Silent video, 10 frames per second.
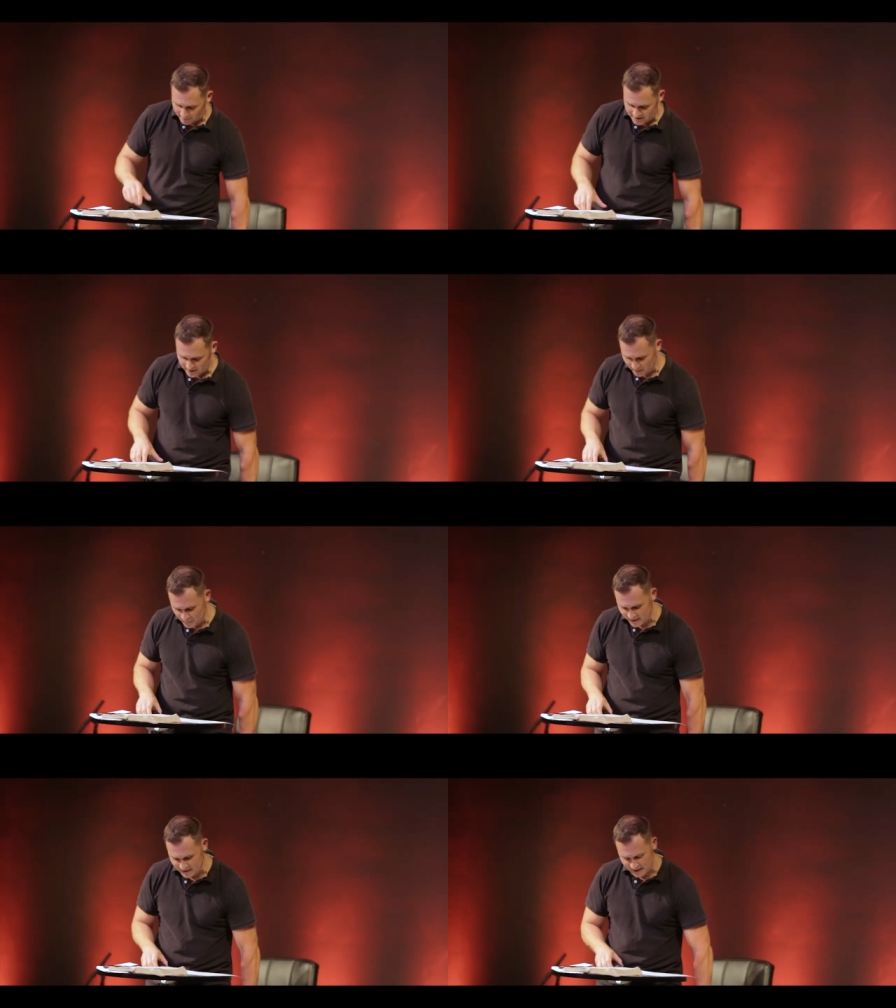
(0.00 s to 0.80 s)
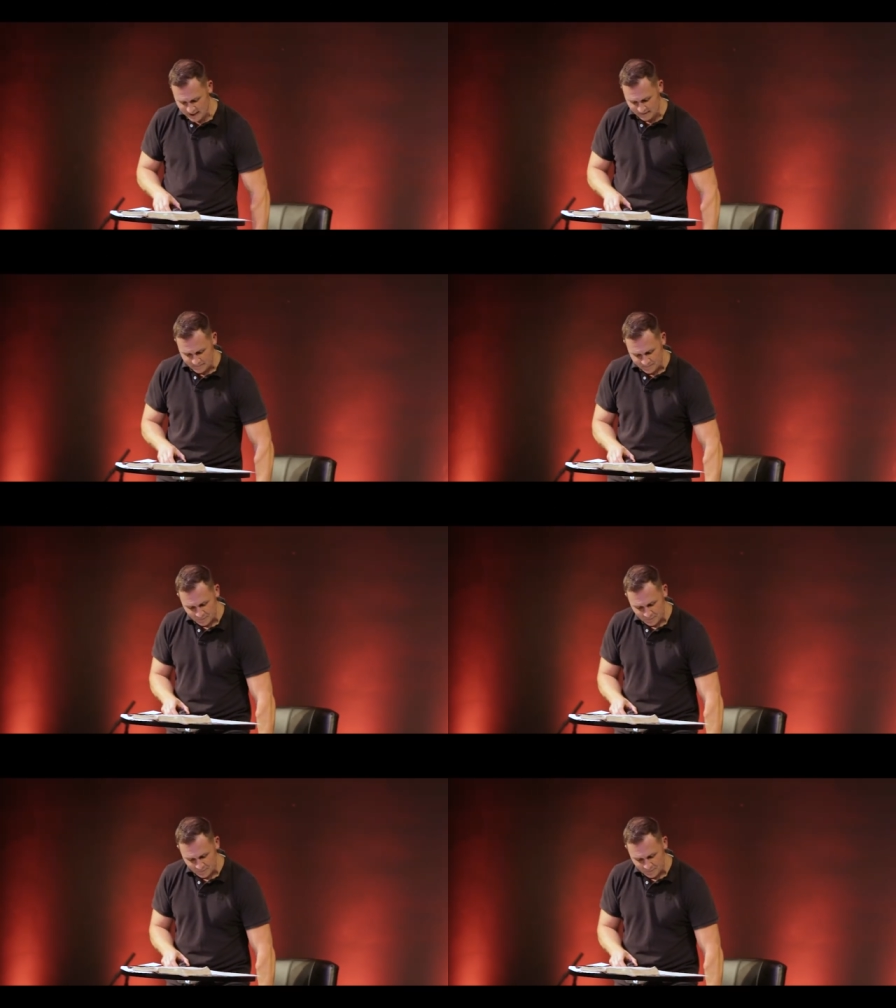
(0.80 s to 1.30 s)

Let me, let me read it again.